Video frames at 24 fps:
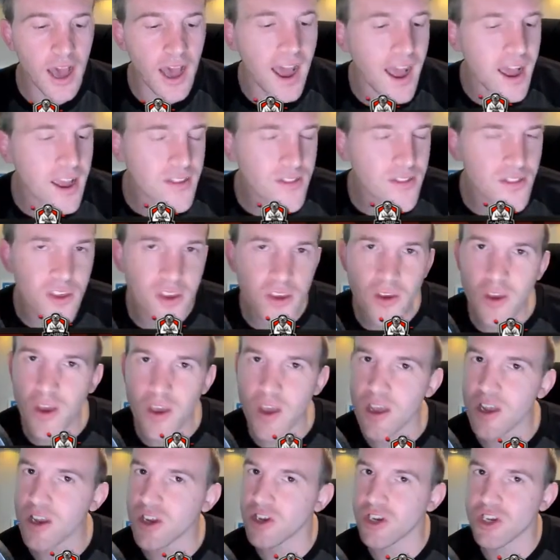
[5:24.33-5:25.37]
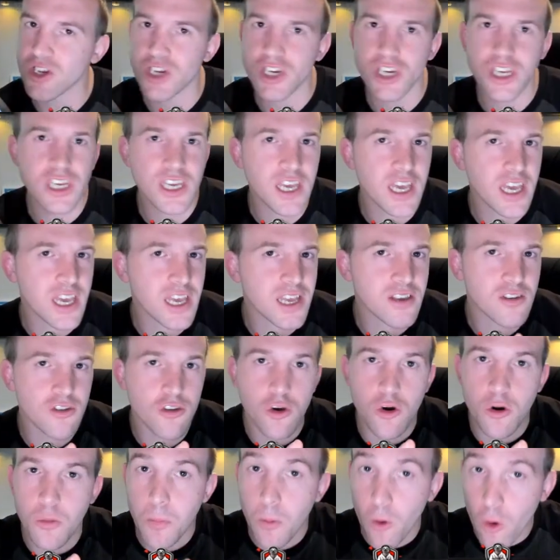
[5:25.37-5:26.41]
Either she
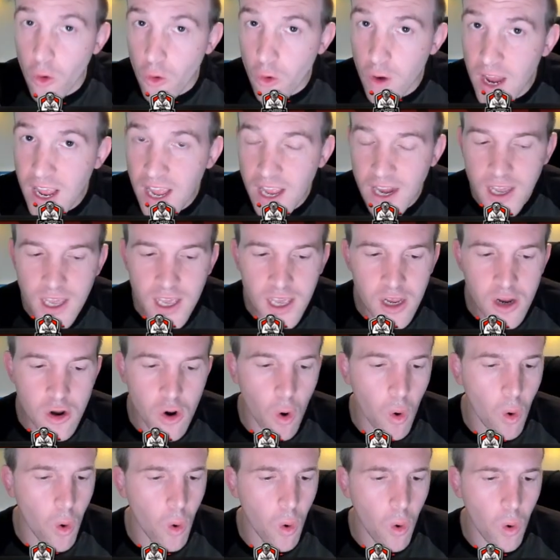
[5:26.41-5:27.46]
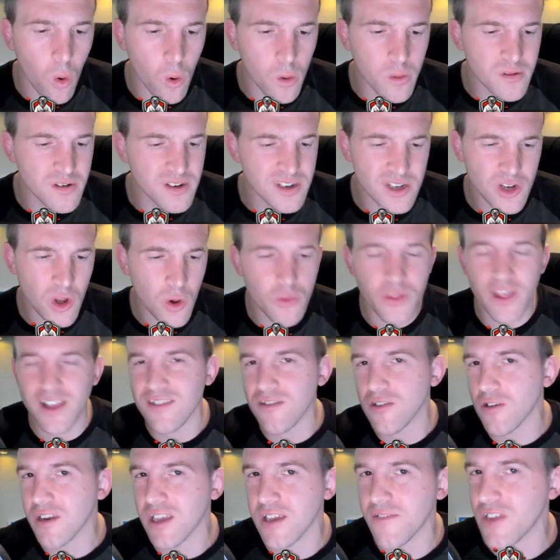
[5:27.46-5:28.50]
is upgrading or... No,
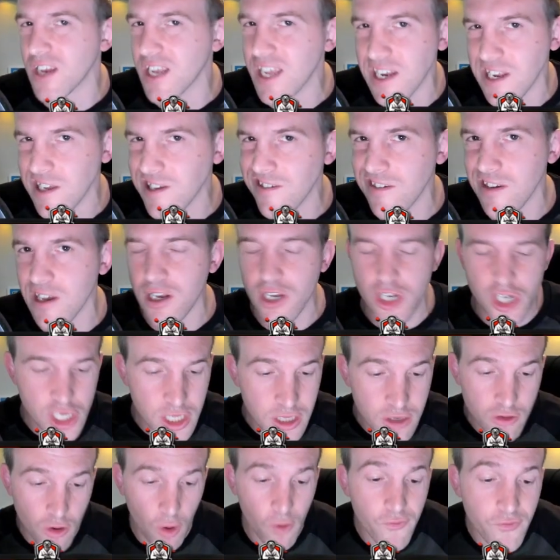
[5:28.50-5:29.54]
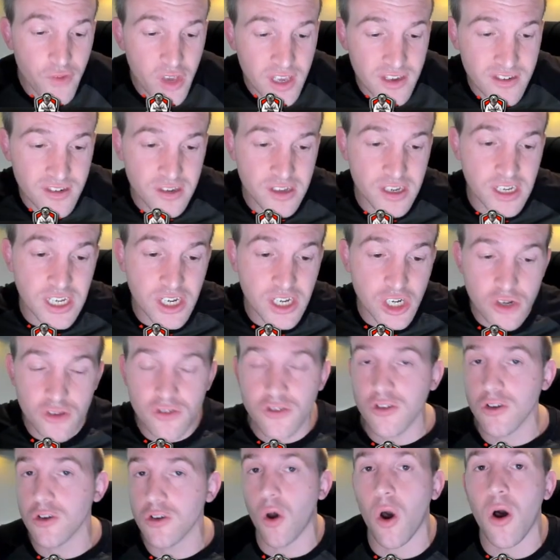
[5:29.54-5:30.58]
that's not even it, is it? She's obviously
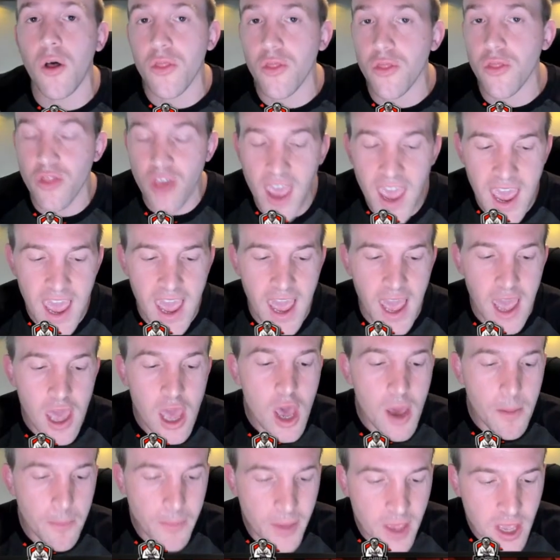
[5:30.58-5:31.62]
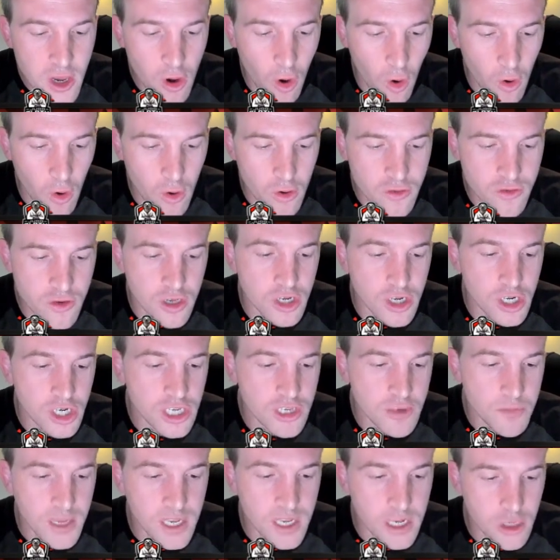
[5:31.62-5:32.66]
just not there because
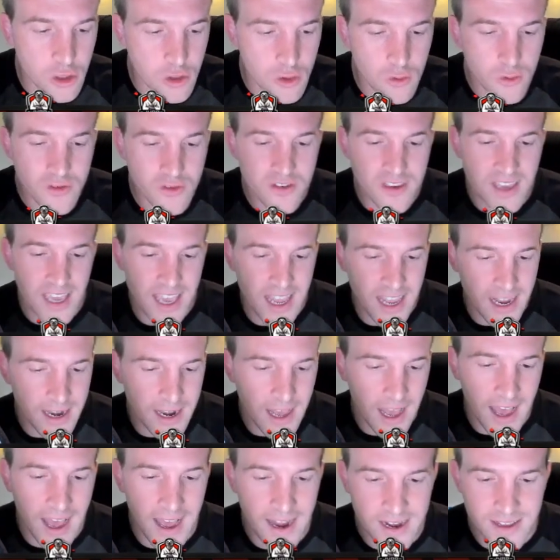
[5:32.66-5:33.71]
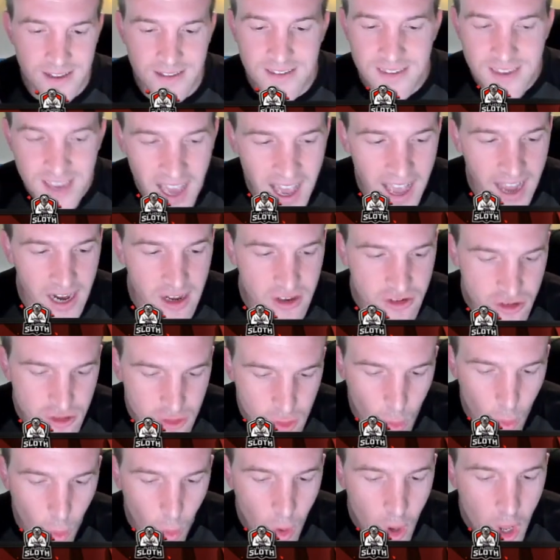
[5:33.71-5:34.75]
she's been used in an attack.
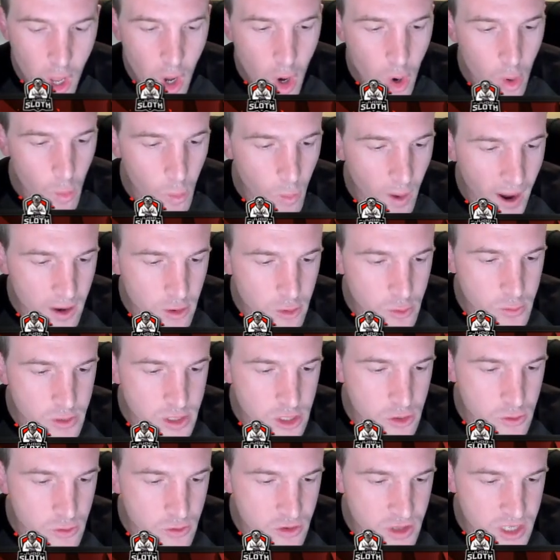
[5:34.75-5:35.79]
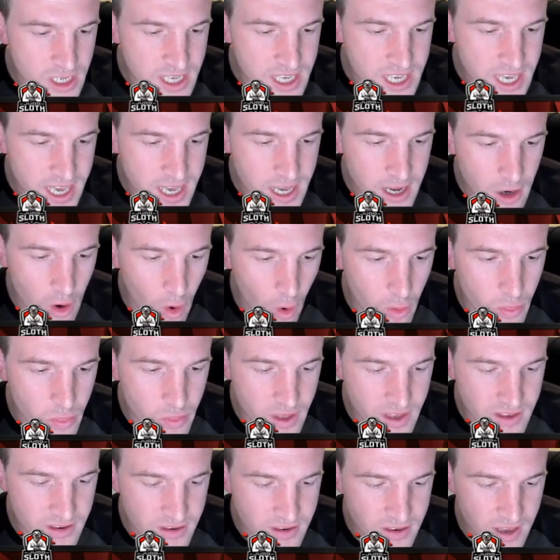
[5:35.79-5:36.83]
So, why don't we use the king
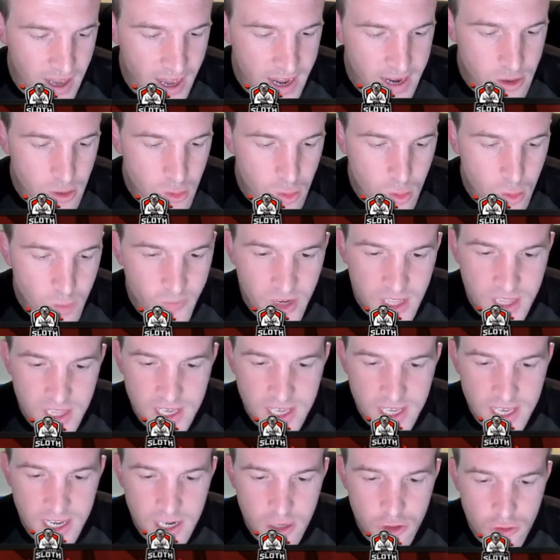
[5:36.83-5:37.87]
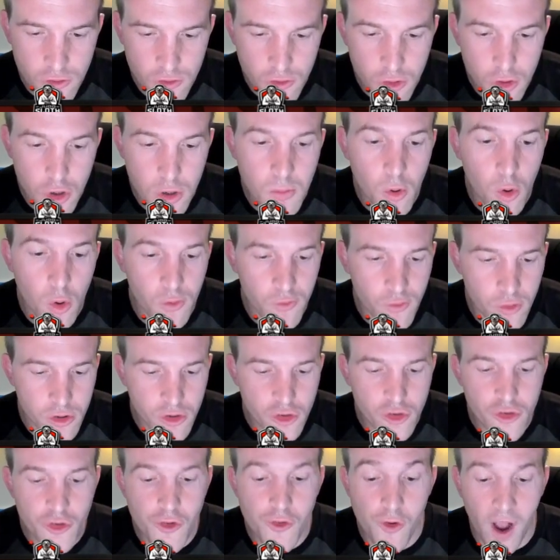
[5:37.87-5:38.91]
on this side? Hopefully the king doesn't come over
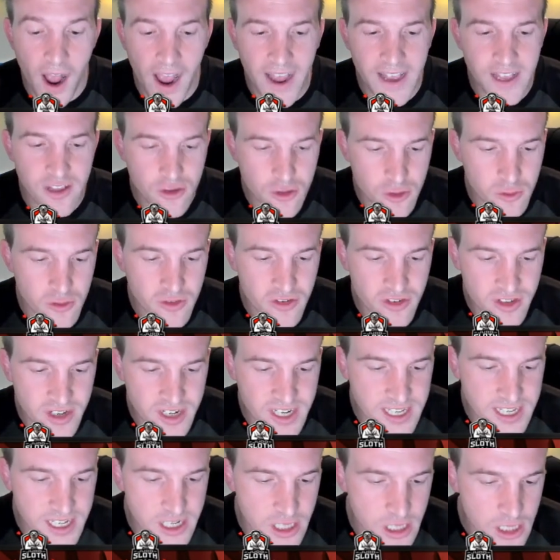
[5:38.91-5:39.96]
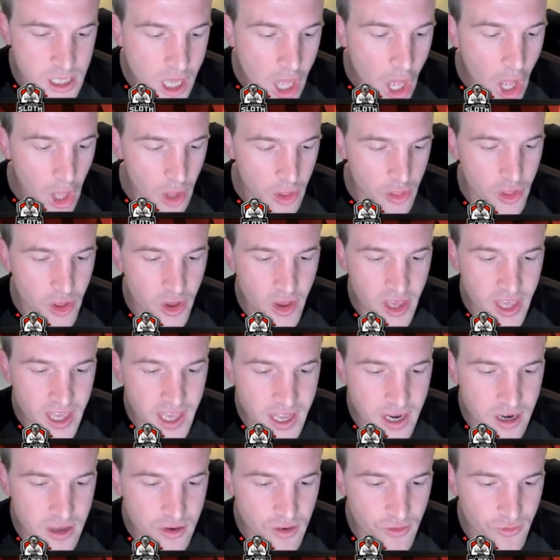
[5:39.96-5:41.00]
and try to steal the
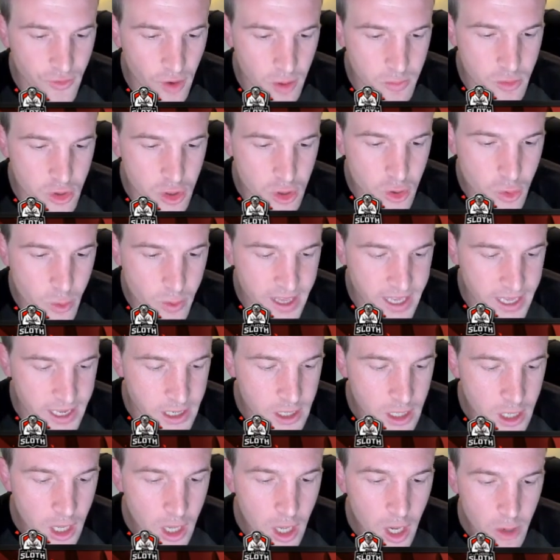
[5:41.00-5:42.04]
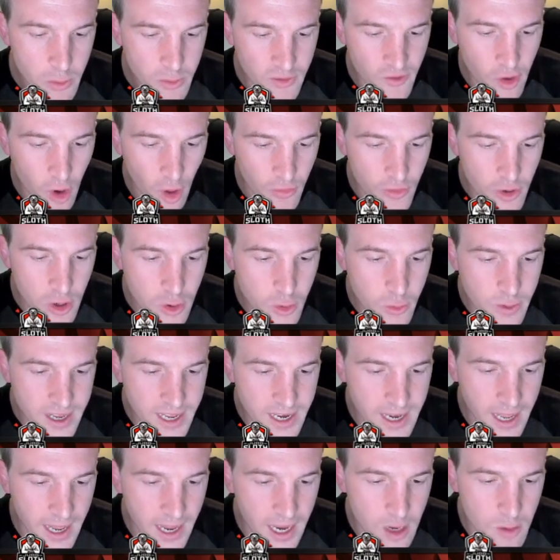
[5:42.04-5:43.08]
healers from the queen. We've got the
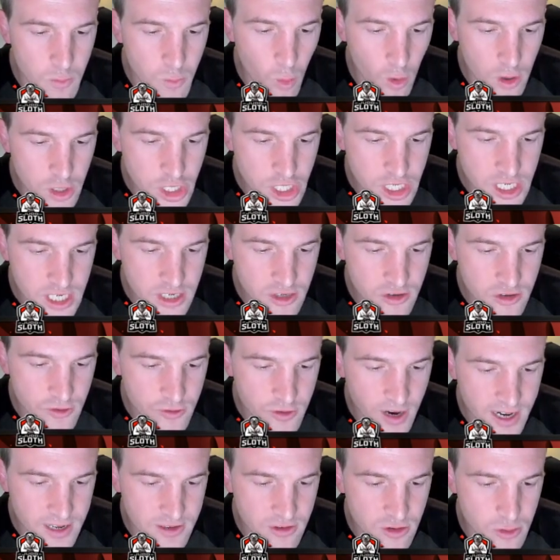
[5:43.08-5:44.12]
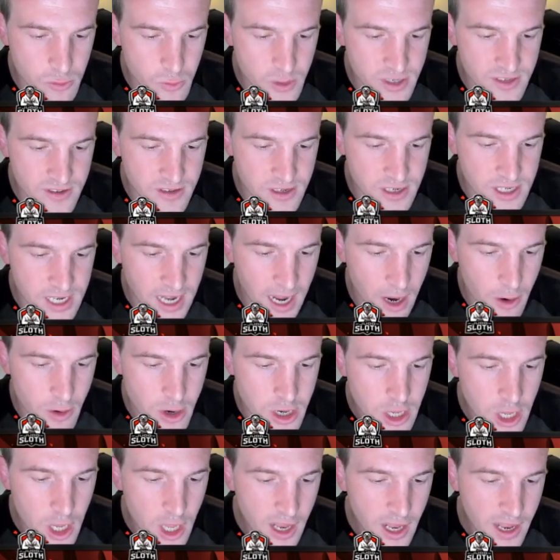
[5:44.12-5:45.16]
queen in. Once she distracts the wizard
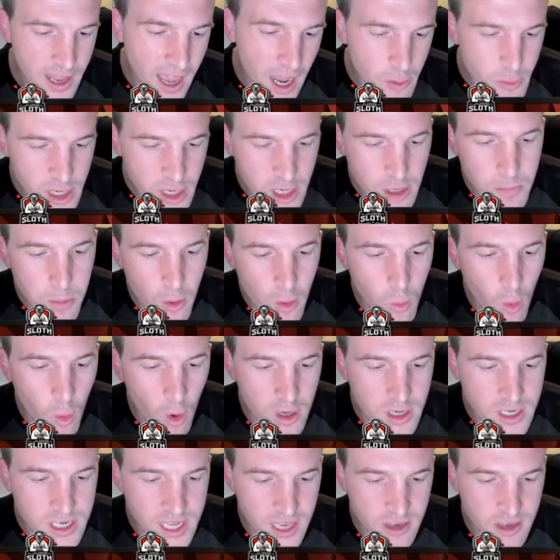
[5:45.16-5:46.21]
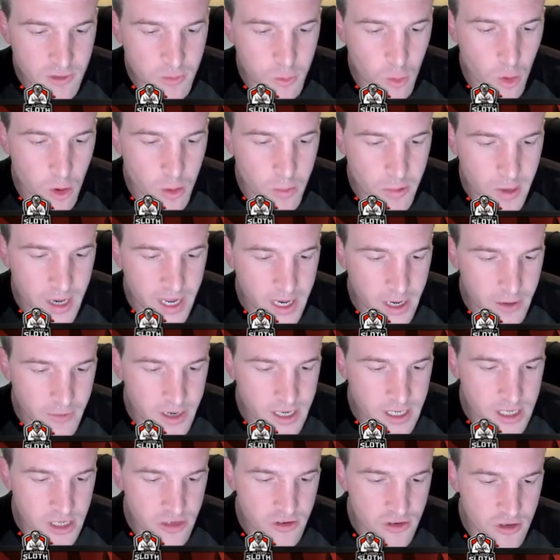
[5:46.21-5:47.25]
tower, now we could put one test wall breaker
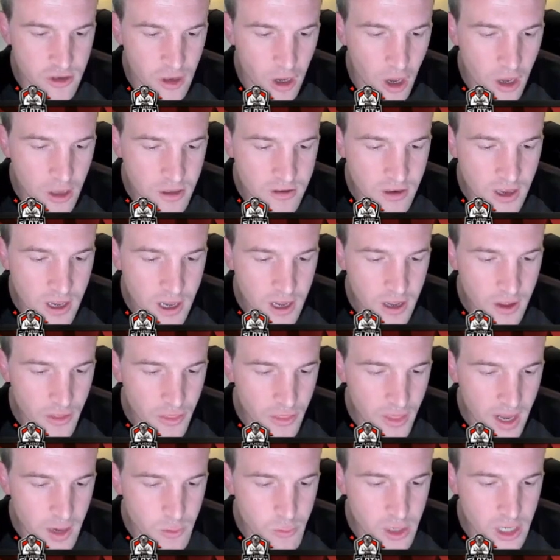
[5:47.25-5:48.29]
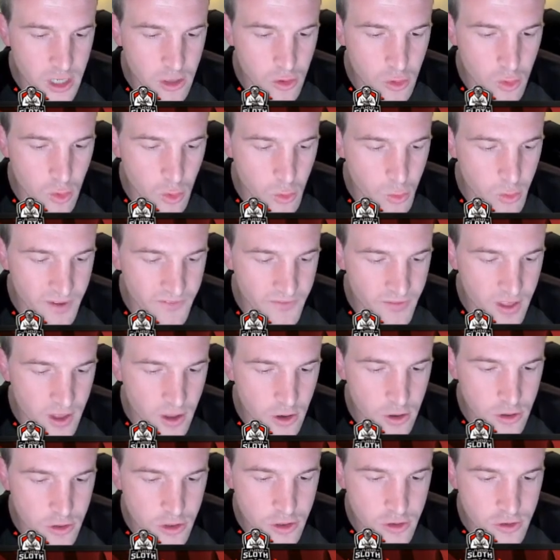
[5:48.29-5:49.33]
in to start. Then we could go with
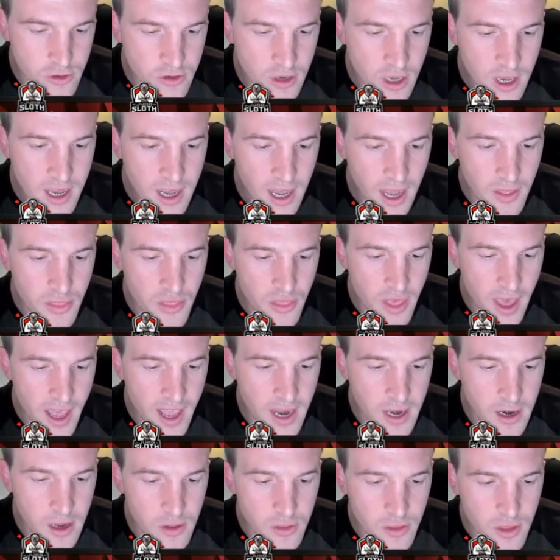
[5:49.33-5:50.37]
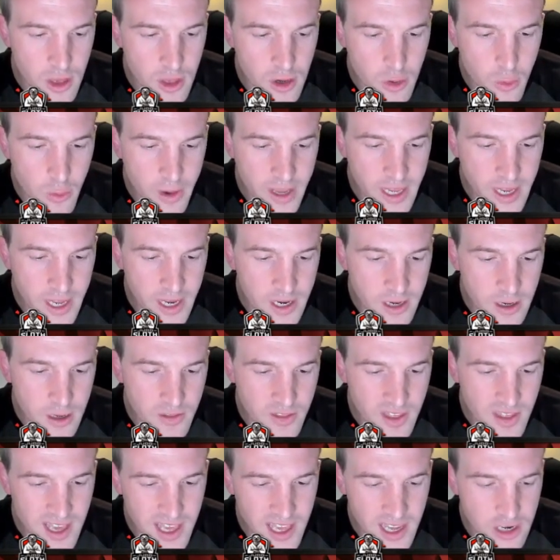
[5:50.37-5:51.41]
the others. And then the
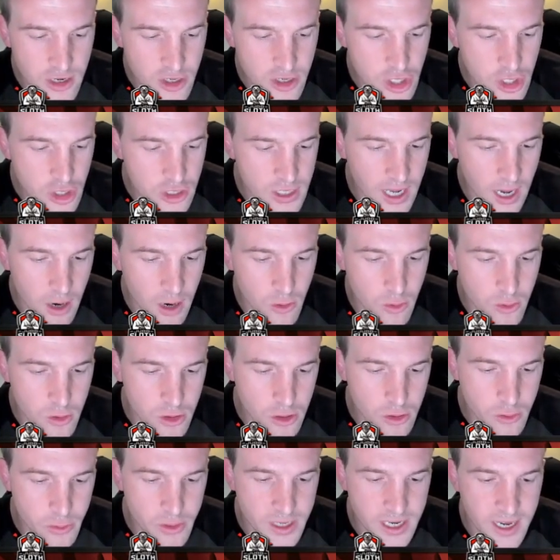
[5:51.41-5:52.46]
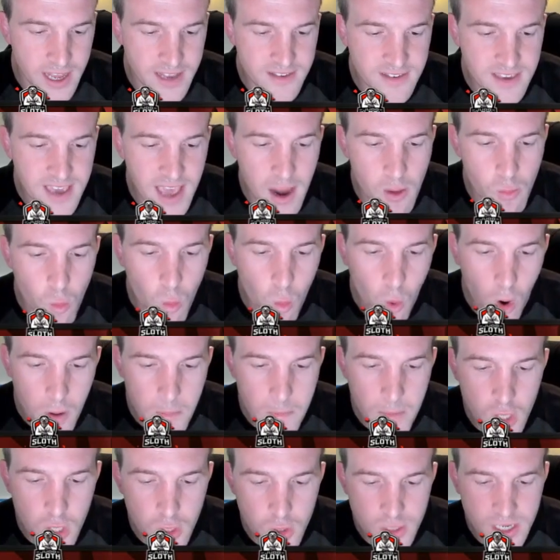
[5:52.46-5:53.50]
queen... The healers should now go to the queen. Let's get
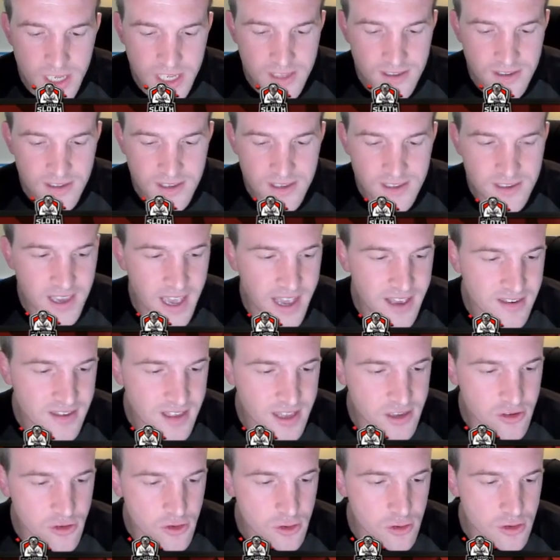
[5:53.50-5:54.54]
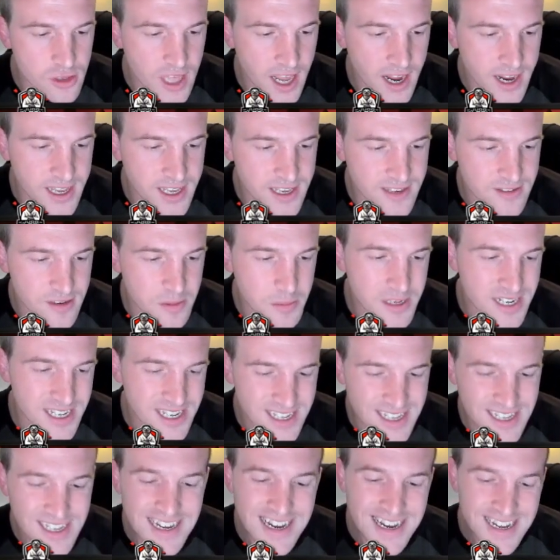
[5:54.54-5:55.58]
one balloon in to test. Let's use that king's ability.